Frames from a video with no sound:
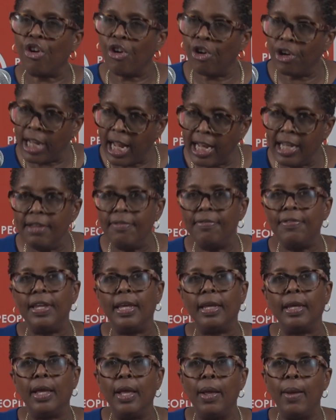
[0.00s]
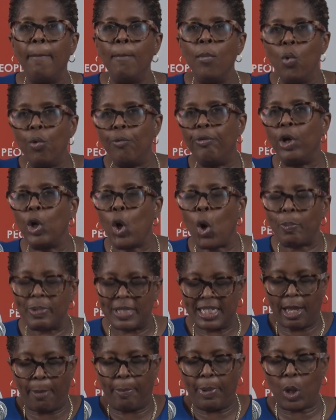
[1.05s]
earn a living, moving up,
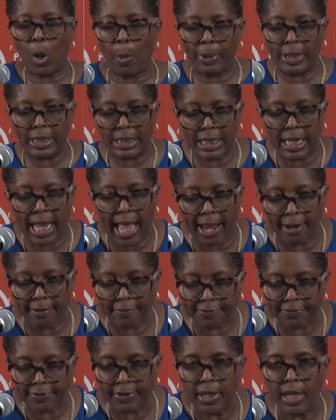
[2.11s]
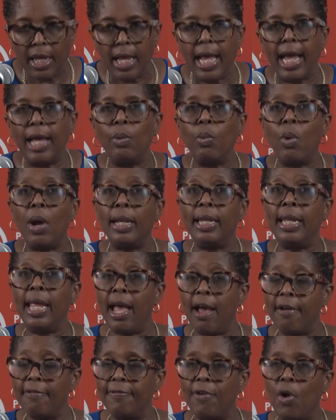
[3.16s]
stepping up into life. And what they
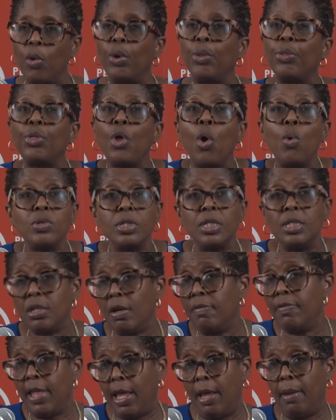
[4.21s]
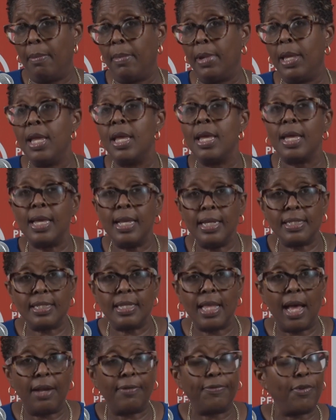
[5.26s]
have found, thousands of them, is
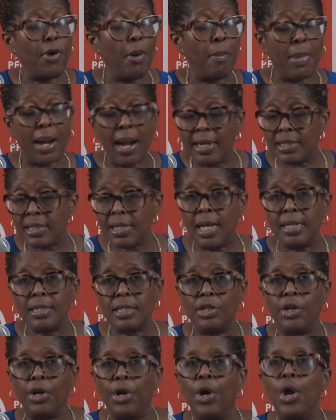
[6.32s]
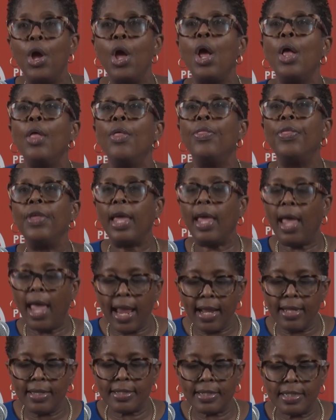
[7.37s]
that from March last year, the
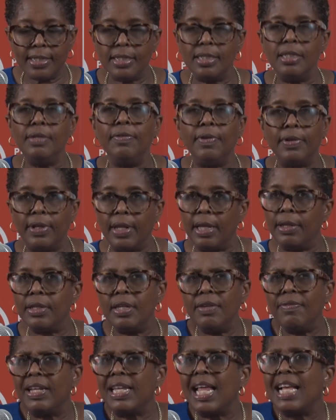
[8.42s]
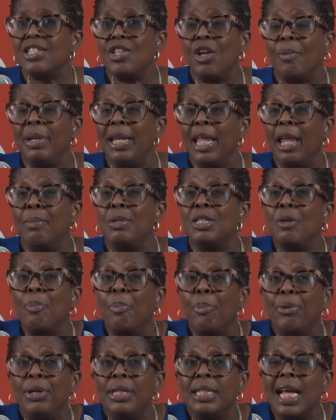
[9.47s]
NCTVET has not been able to
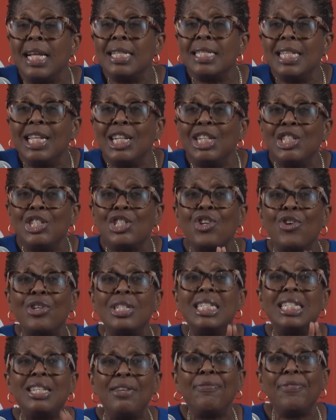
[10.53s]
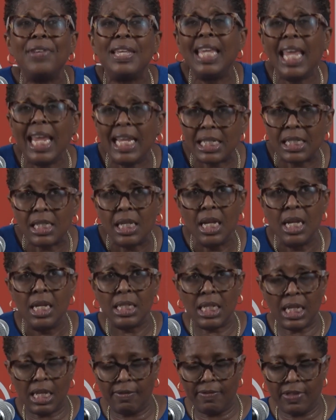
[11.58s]
print a single certificate
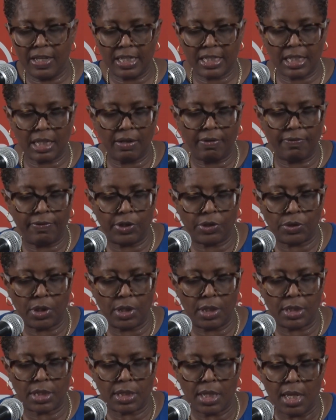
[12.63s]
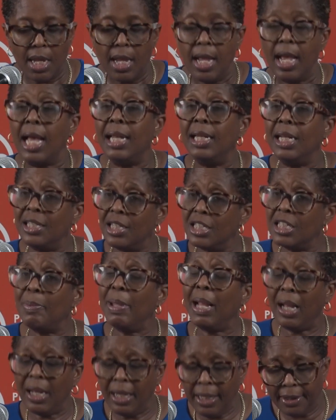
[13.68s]
to give these individuals. And let us be
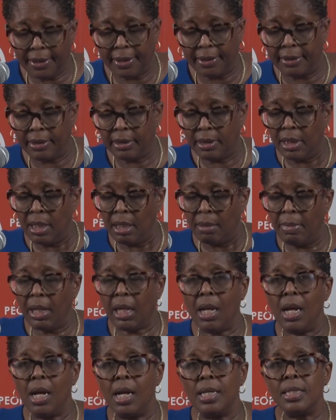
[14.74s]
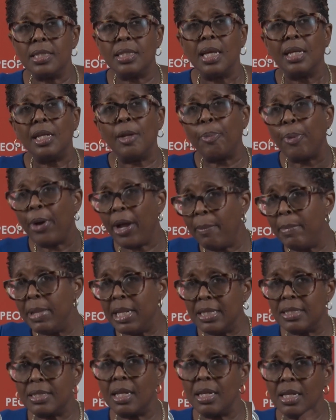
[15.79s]
clear, because the Prime
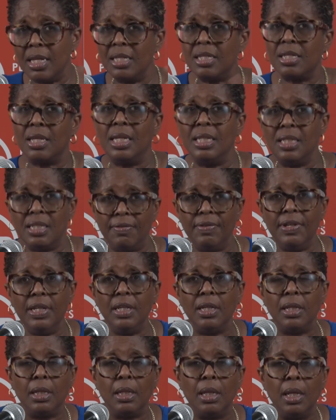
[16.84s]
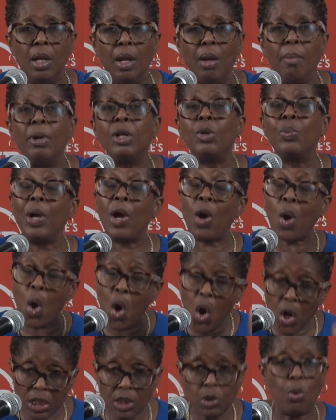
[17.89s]
Minister needs to intervene. But we are
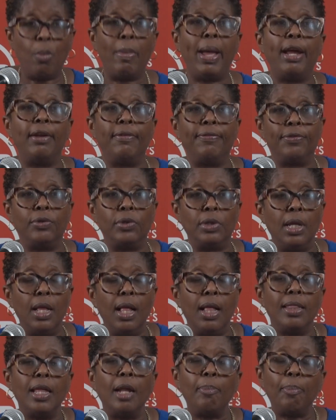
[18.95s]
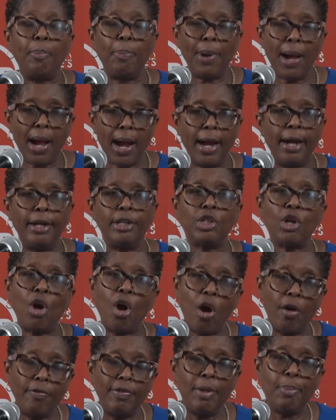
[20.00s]
also mindful that part
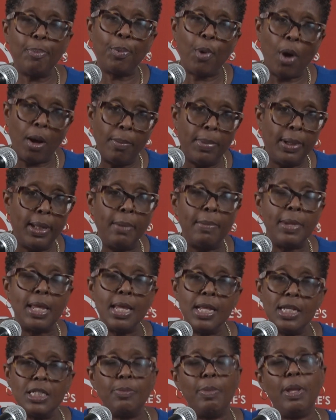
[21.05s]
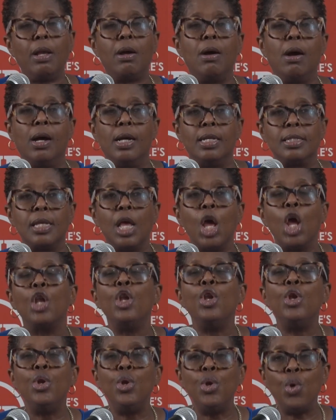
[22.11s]
of the problem is because
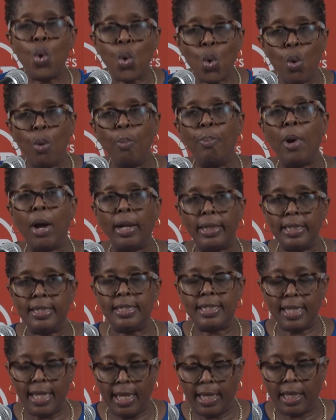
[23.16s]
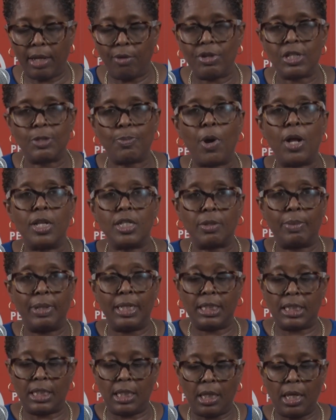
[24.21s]
nobody's taking
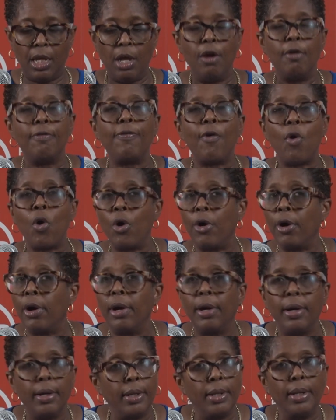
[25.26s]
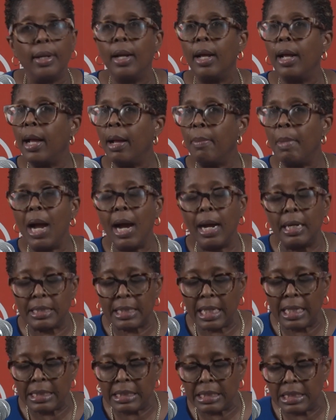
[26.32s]
responsibility for
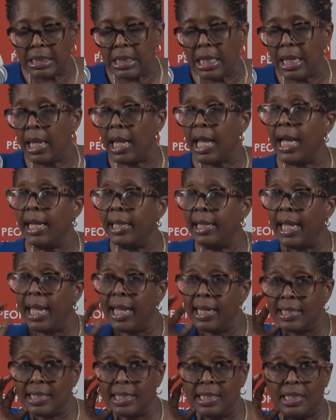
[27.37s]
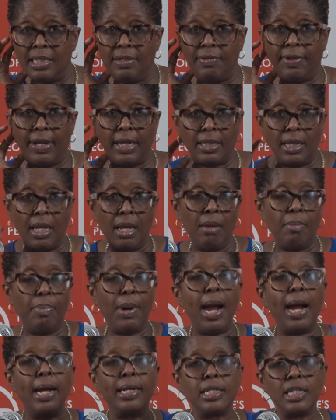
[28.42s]
Heart NTA and NCT Vet.
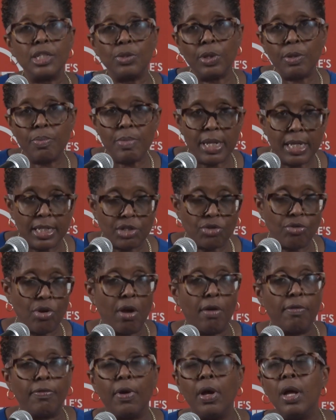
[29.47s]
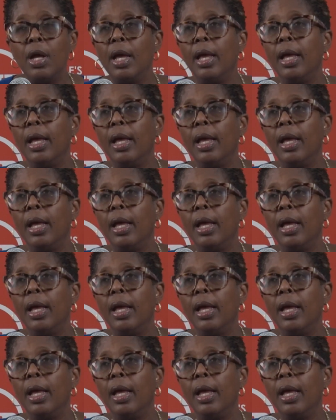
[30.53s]
Part is with Ministry of